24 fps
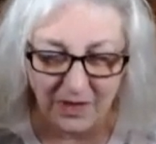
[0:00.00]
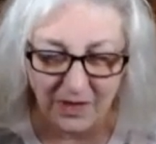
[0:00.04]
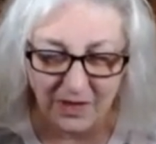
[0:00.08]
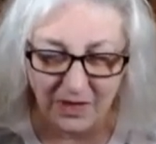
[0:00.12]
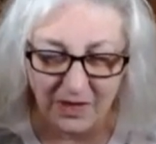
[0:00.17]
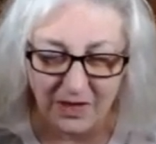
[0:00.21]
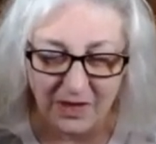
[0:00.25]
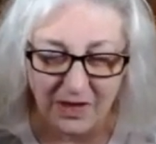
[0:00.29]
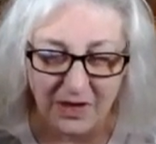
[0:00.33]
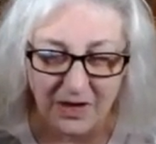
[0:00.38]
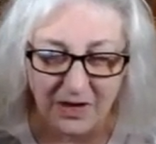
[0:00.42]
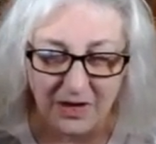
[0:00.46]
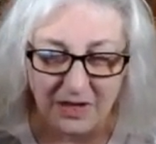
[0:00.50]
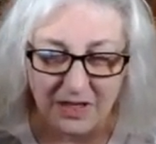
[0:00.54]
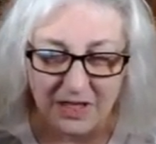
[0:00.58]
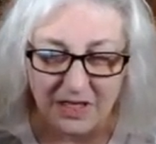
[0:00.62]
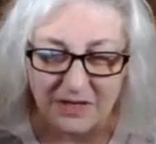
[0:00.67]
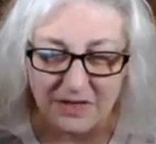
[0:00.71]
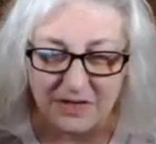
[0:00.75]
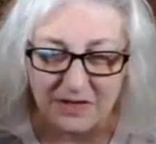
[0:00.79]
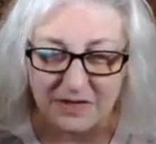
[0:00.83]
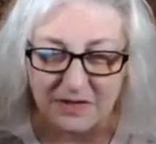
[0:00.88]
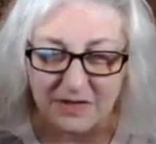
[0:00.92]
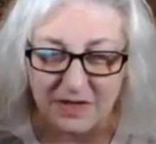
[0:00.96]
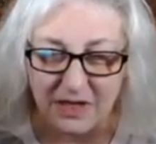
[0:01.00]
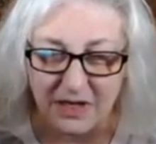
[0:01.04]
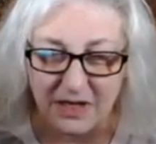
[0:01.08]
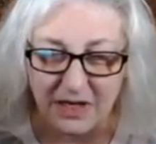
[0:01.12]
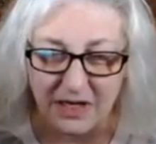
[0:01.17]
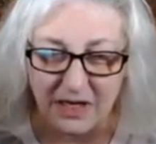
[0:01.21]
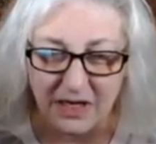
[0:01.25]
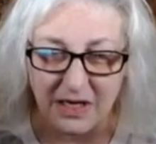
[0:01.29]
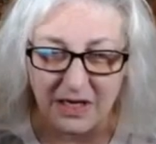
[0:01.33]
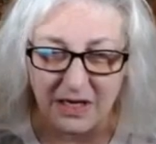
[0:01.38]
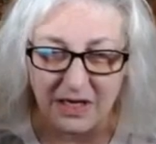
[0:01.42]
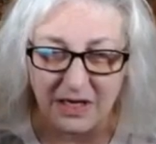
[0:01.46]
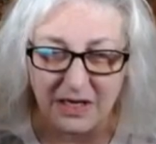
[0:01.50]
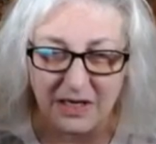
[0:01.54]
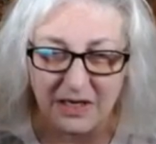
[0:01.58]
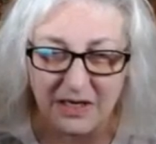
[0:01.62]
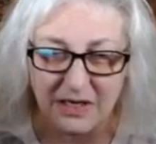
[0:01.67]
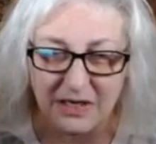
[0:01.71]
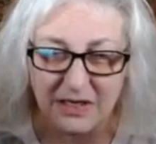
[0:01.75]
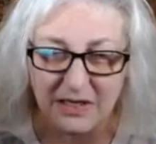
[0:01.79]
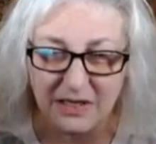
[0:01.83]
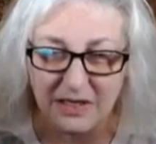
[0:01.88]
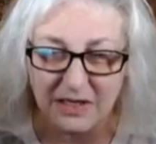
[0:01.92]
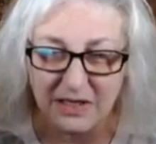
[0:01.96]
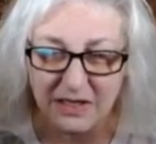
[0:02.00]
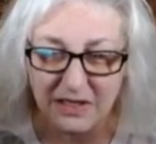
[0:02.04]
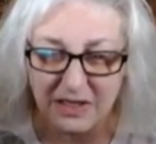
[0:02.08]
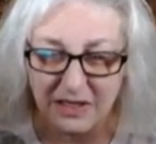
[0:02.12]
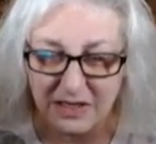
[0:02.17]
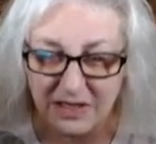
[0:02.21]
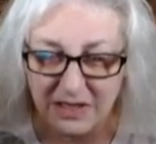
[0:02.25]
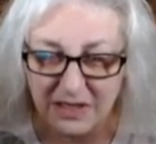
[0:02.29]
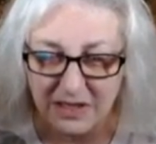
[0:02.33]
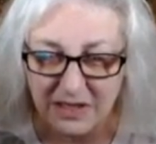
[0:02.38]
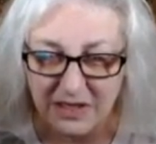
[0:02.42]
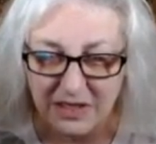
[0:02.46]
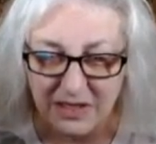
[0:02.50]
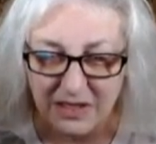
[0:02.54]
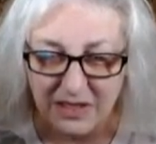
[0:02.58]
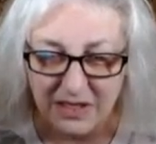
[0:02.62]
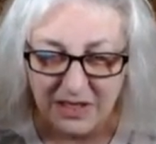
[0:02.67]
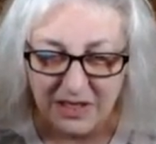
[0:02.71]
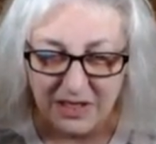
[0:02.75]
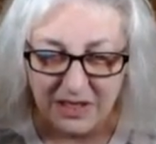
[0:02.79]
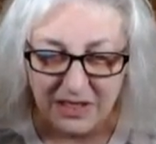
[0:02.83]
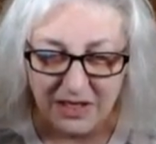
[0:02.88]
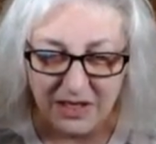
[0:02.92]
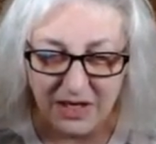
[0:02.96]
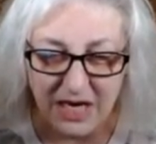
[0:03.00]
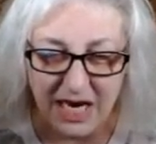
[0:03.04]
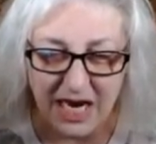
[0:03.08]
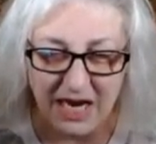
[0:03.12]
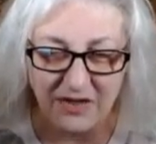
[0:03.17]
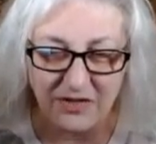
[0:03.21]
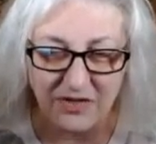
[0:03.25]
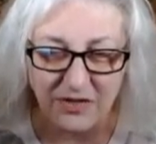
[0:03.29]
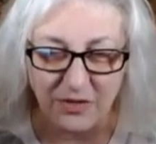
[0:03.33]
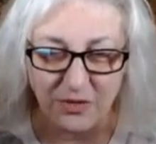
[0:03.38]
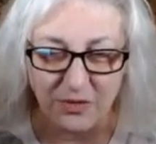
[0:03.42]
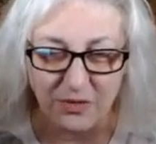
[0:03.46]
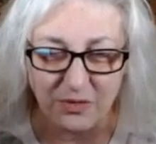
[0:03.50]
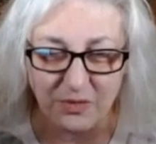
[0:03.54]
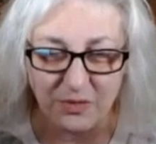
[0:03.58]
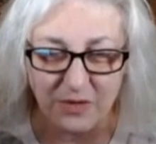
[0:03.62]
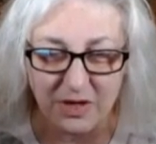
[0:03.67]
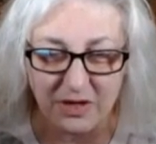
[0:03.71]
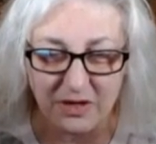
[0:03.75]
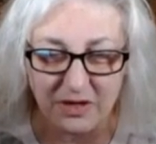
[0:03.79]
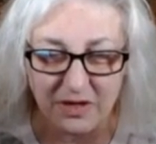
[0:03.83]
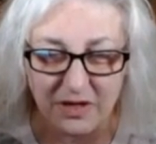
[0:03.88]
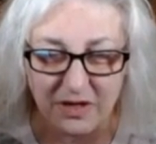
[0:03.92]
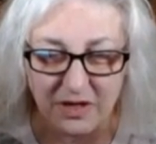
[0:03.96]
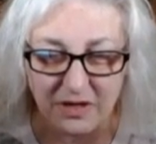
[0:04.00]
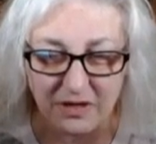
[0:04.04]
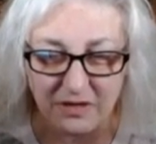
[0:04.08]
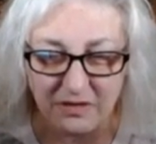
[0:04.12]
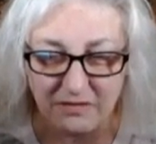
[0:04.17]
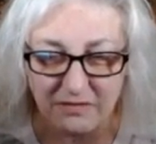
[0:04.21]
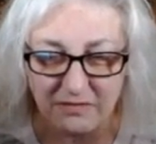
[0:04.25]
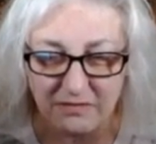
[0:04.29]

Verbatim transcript: Uh, let's see. You guys are really